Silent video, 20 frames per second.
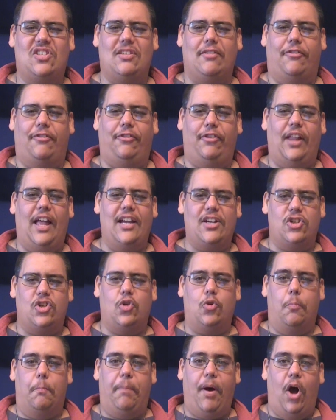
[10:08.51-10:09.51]
of flesh
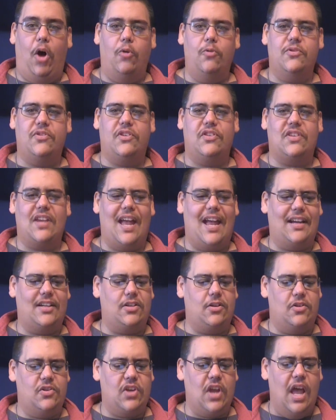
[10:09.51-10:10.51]
who pose as
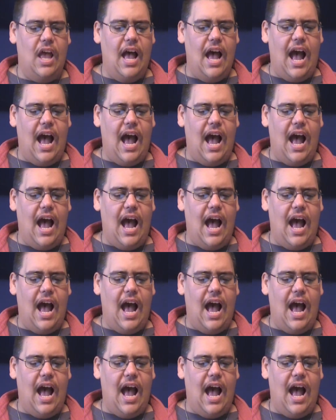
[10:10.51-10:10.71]
actors.